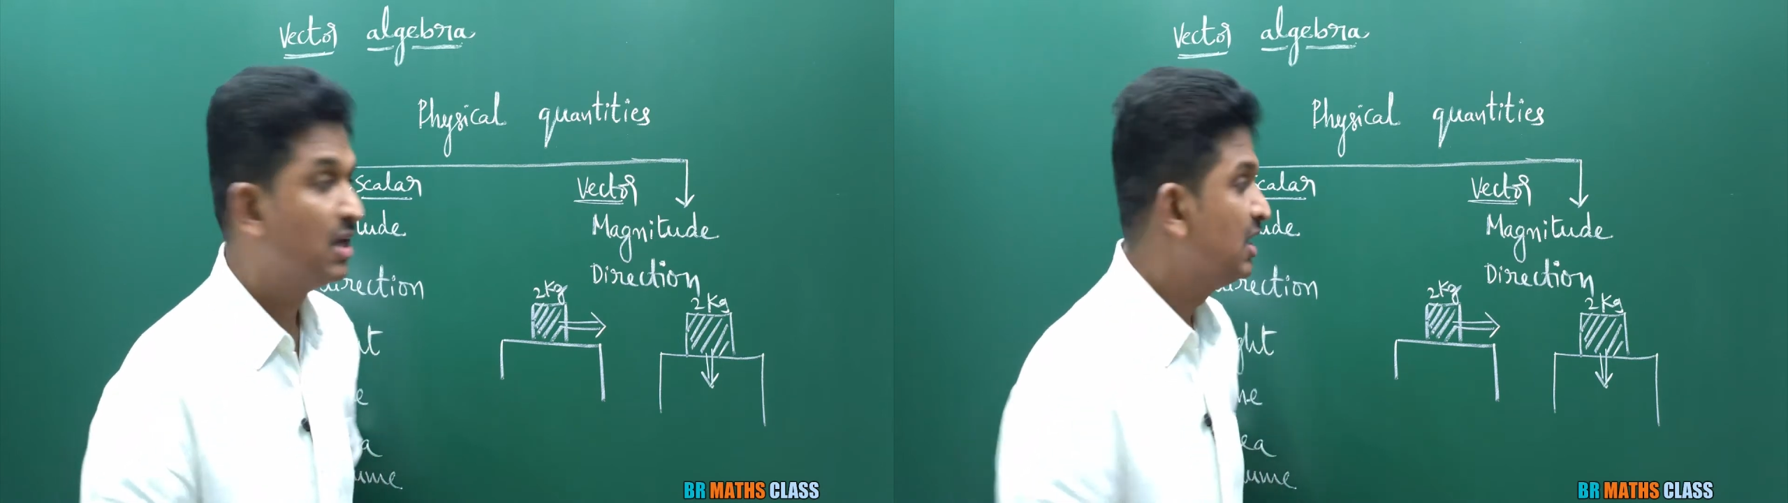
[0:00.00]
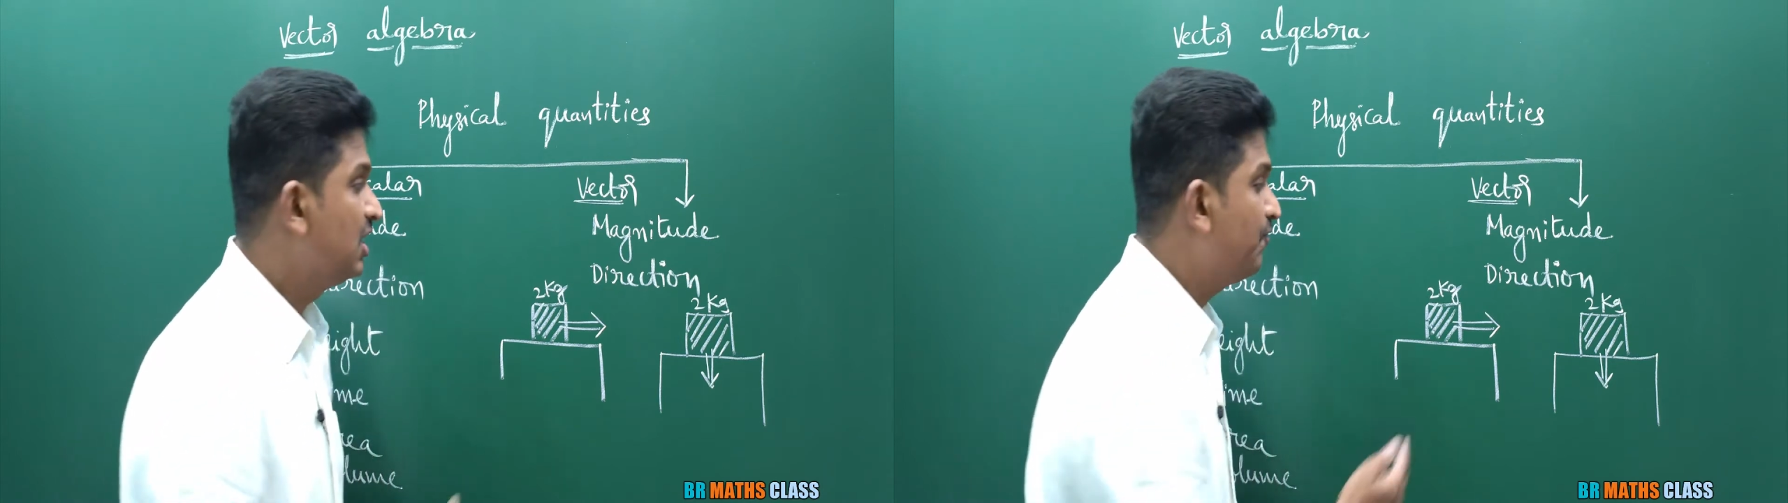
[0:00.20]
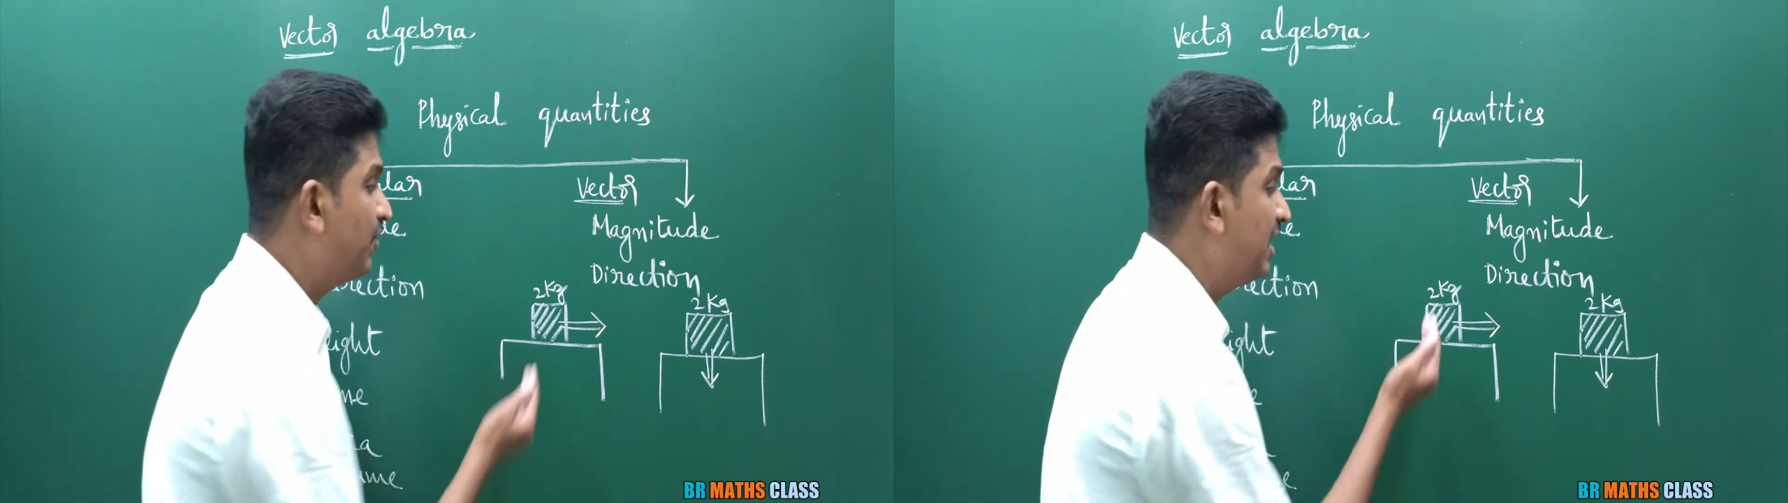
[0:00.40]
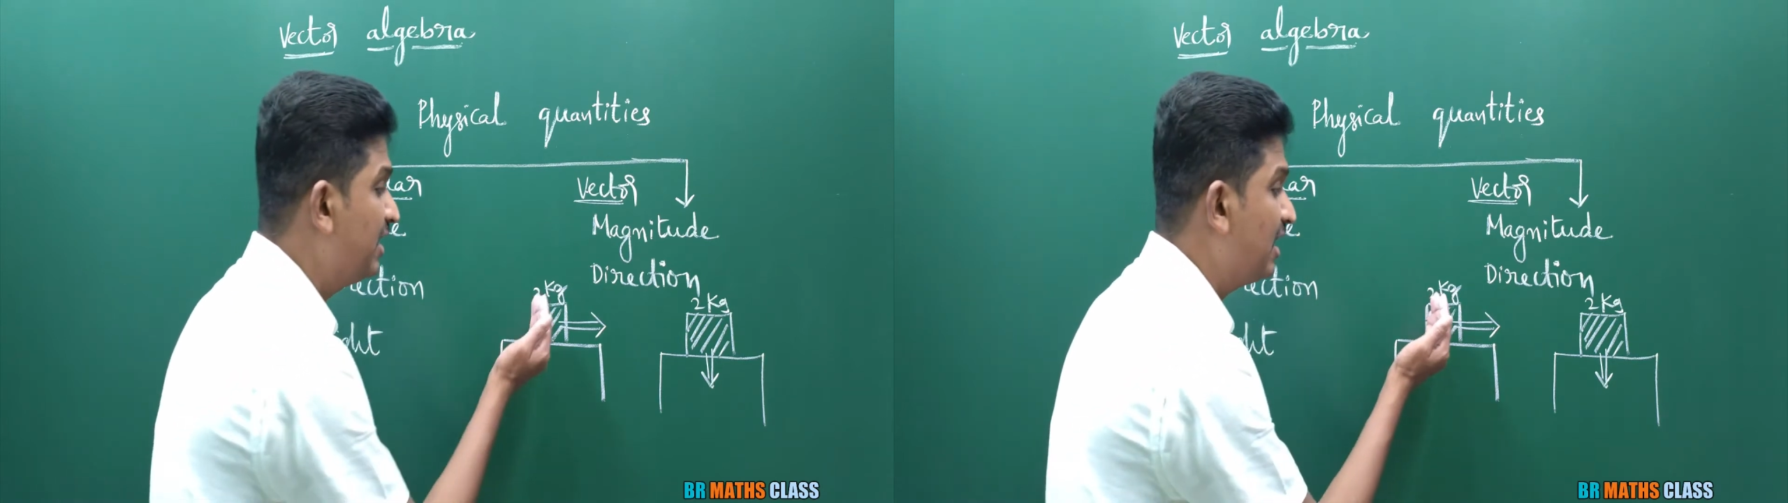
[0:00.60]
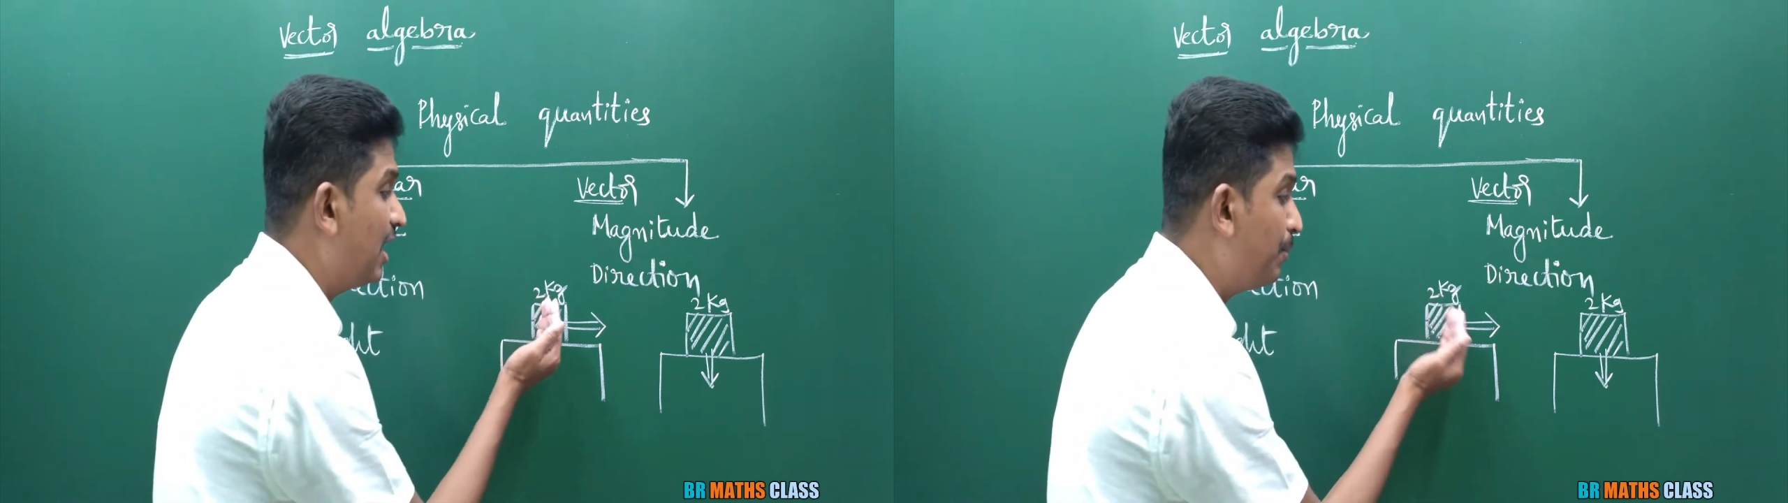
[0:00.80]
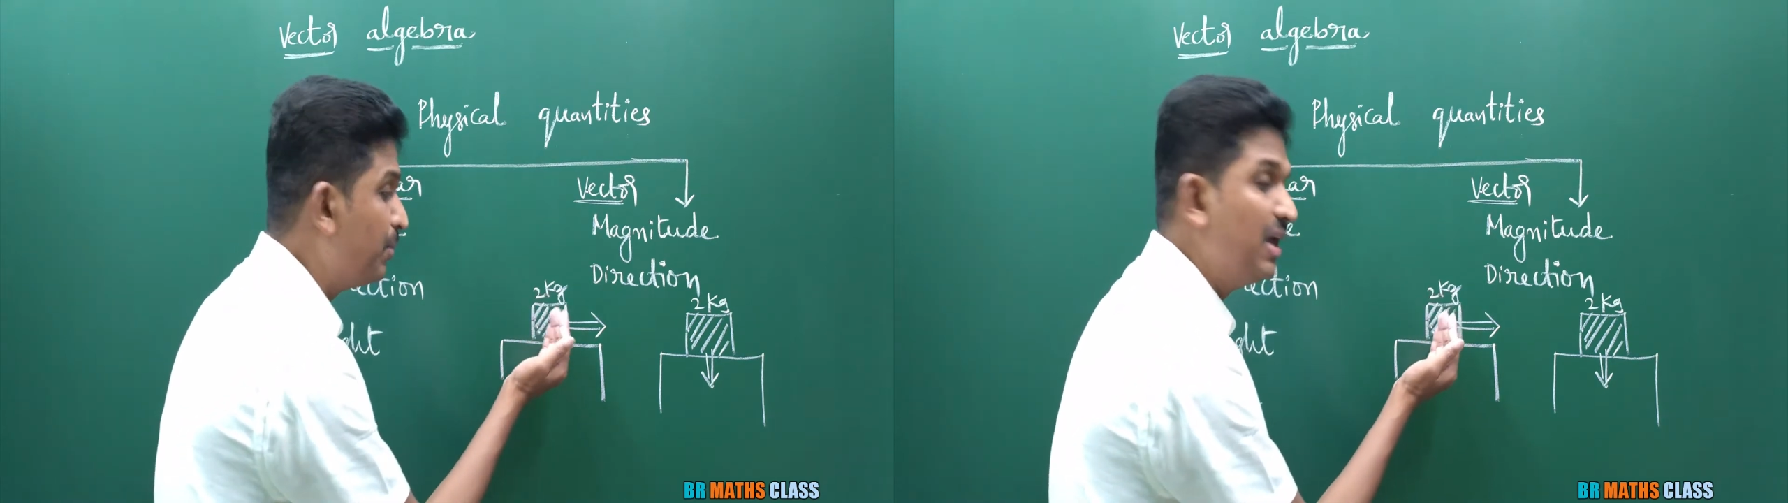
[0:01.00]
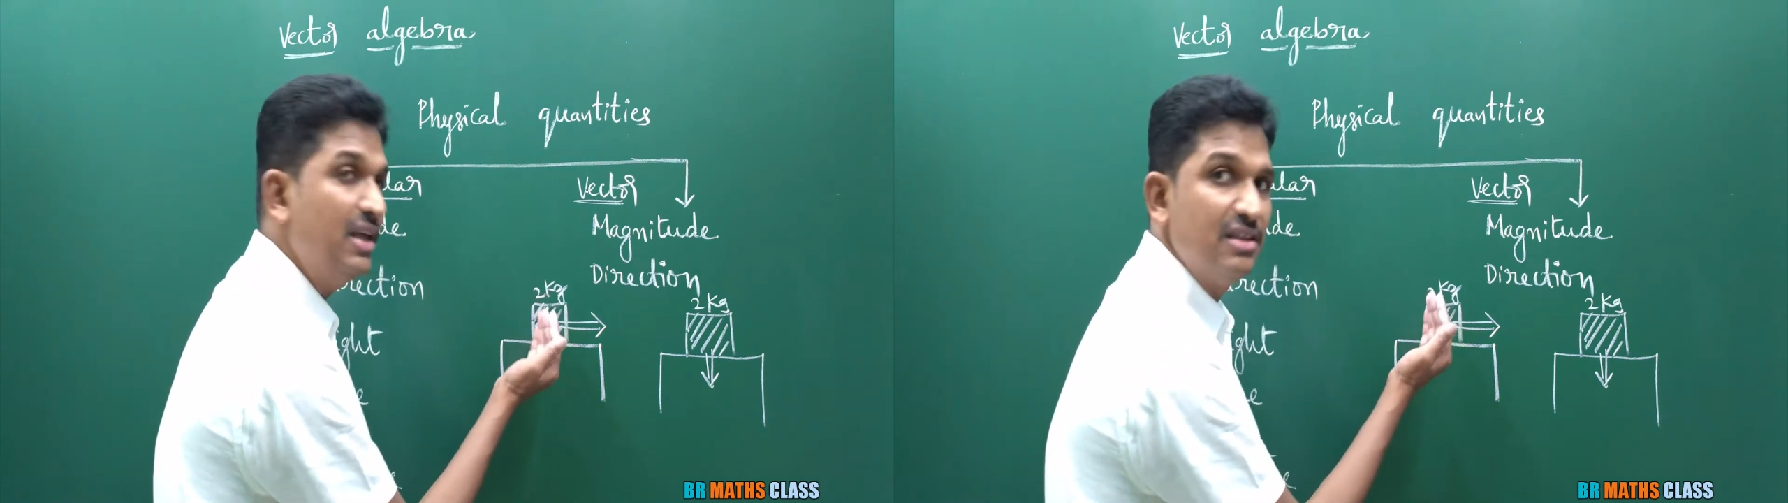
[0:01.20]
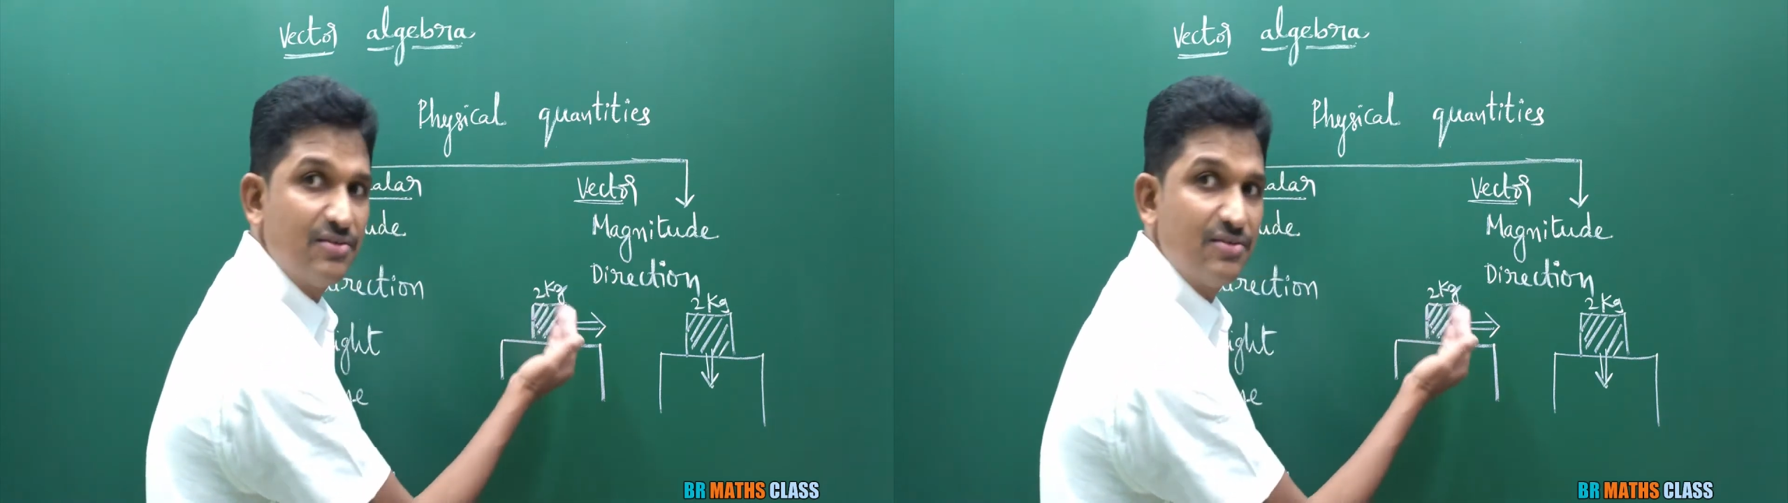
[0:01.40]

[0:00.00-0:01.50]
If I apply this